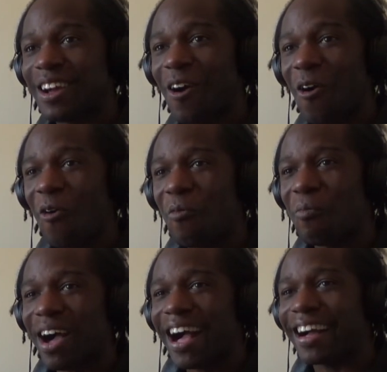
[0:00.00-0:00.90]
Oh
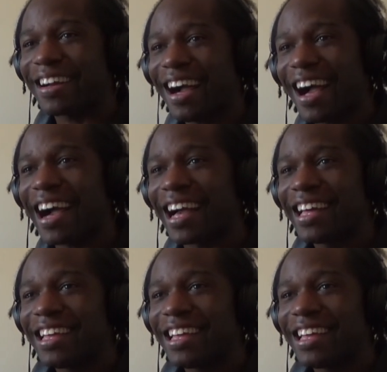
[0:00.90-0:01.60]
my god.